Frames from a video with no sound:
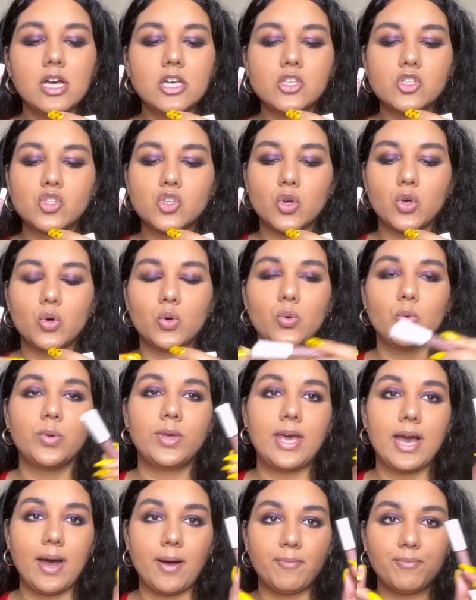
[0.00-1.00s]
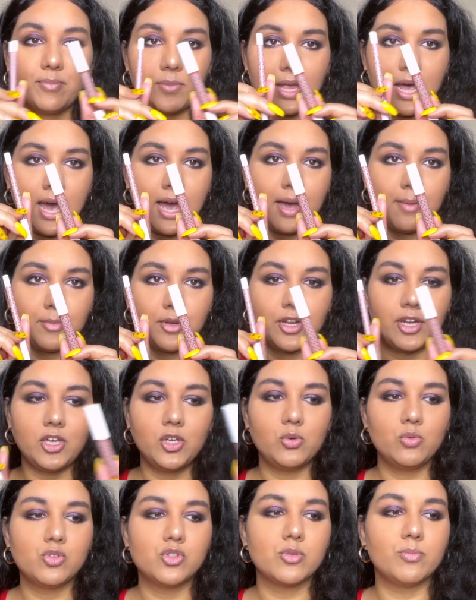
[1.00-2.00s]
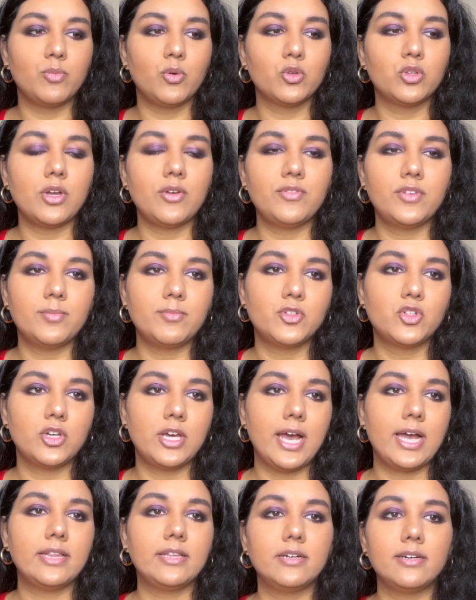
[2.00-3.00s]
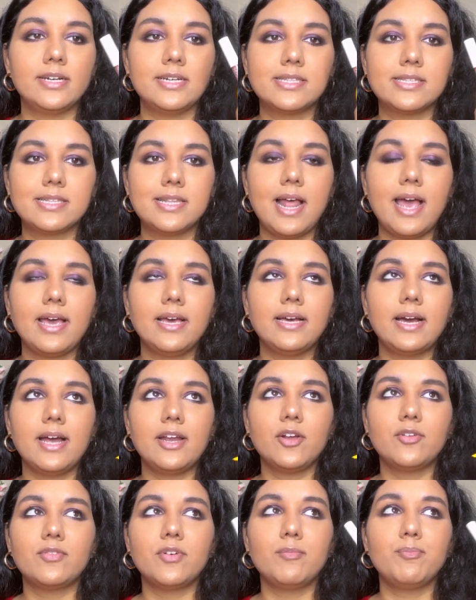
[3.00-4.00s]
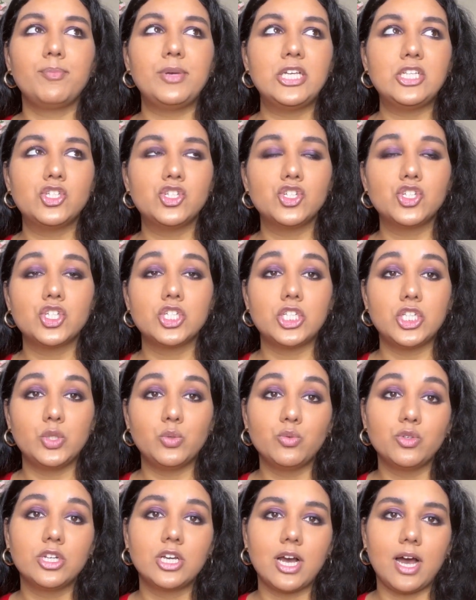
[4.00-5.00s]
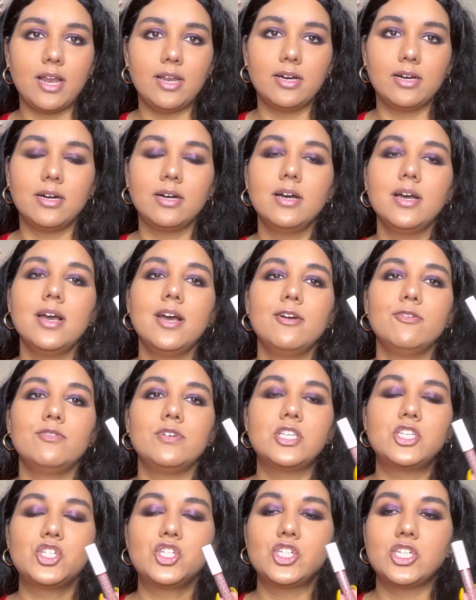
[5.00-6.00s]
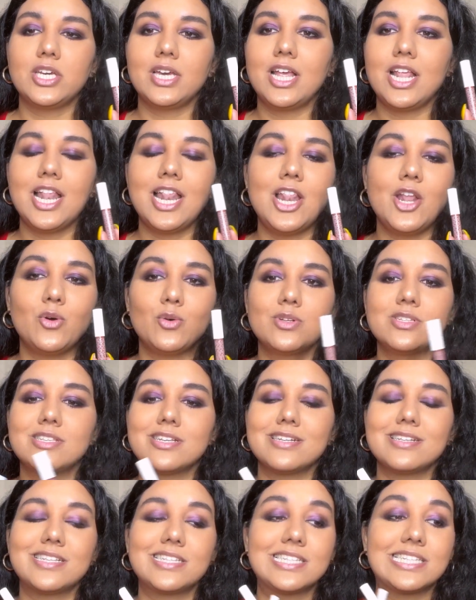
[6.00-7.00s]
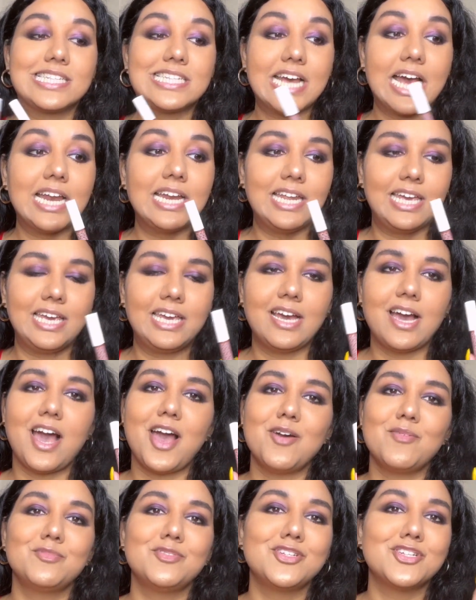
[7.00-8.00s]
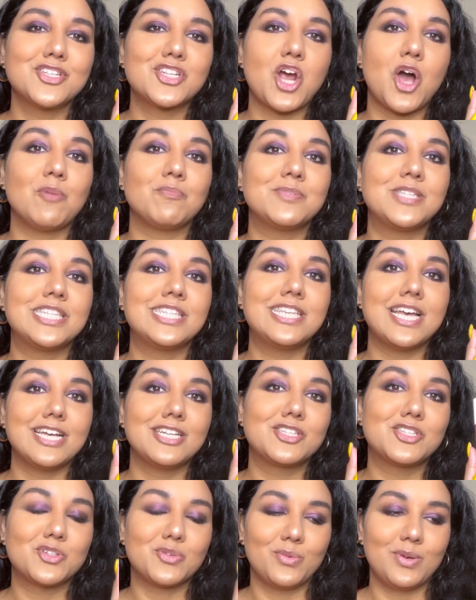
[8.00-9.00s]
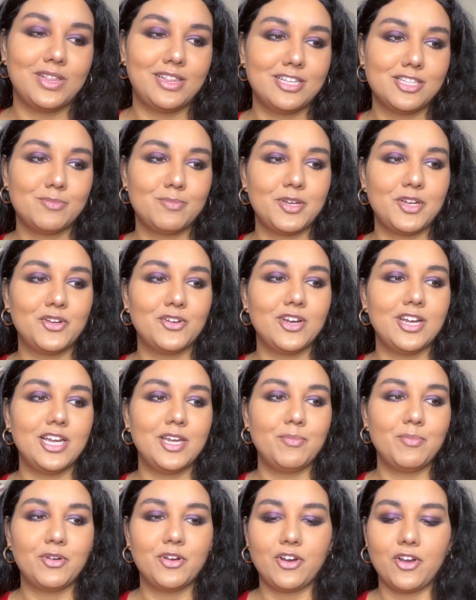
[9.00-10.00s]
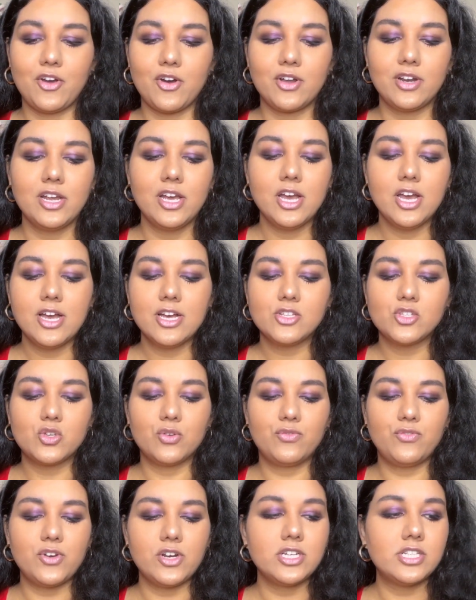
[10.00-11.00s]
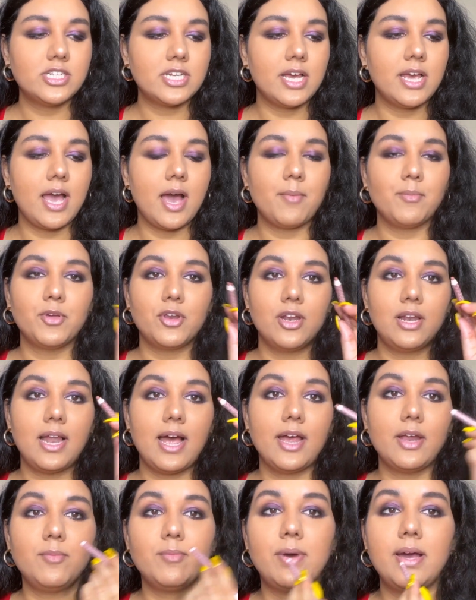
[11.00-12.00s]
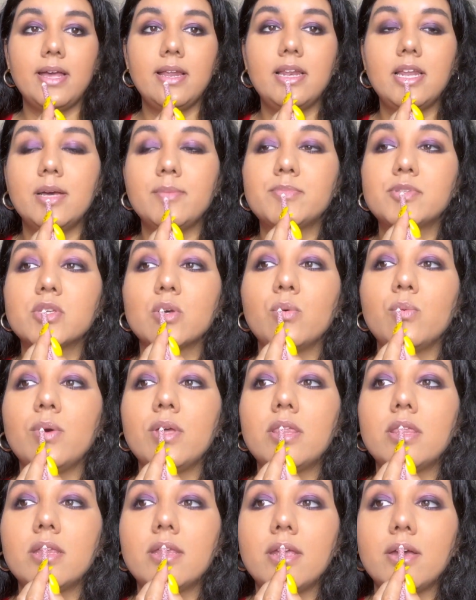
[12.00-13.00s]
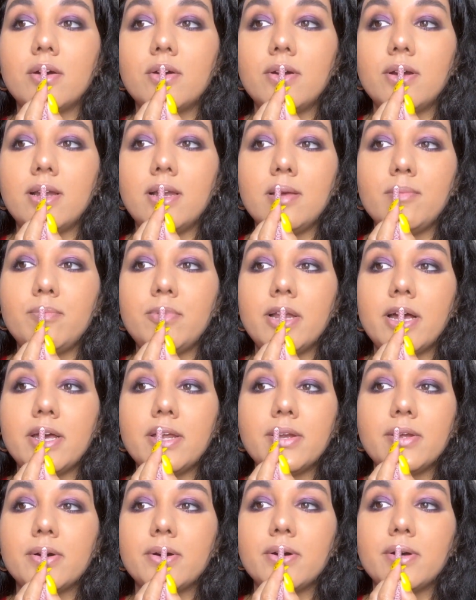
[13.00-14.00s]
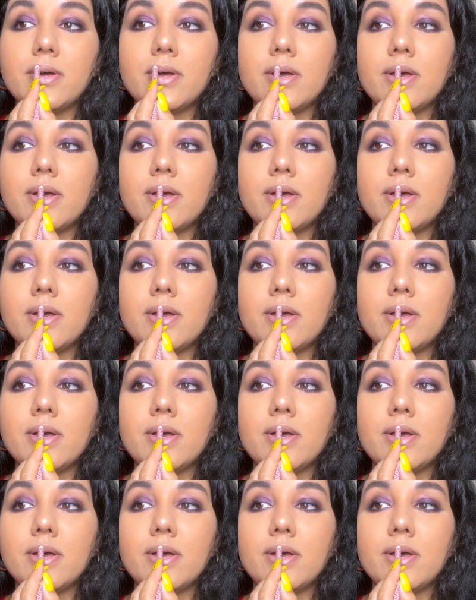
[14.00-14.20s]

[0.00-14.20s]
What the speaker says: So yeah, I am gonna use both of them together. It's like kind of a peachish nude color, which looks stunning. I'm just obsessed with this particular lip crayon. So first I am gonna line my lips with their lip liner.